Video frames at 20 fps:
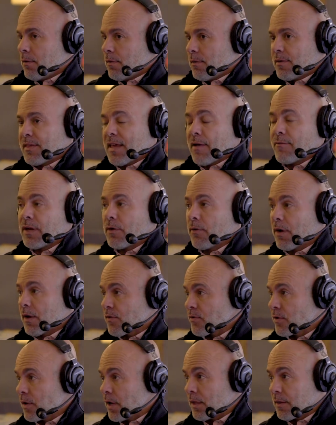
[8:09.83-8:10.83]
seventy
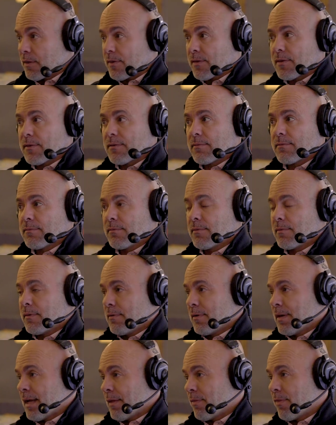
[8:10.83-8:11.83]
restaurants,
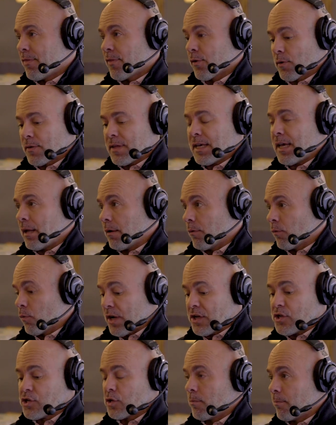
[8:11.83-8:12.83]
had thirteen
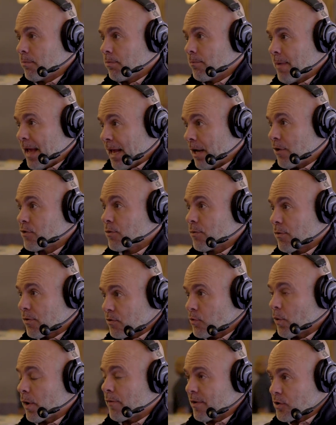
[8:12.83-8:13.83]
regional managers,
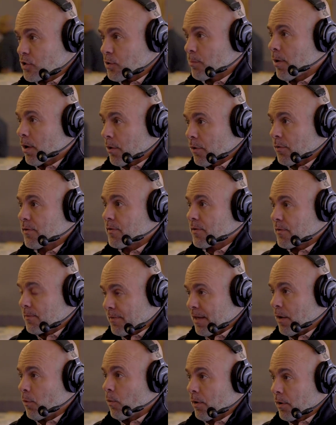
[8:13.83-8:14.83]
joint venture partners
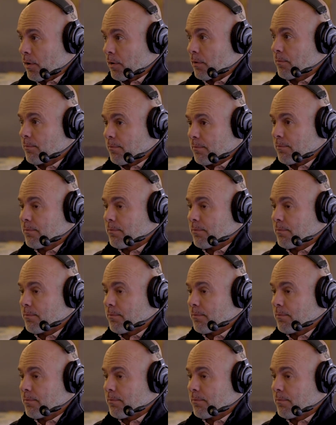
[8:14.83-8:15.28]
that were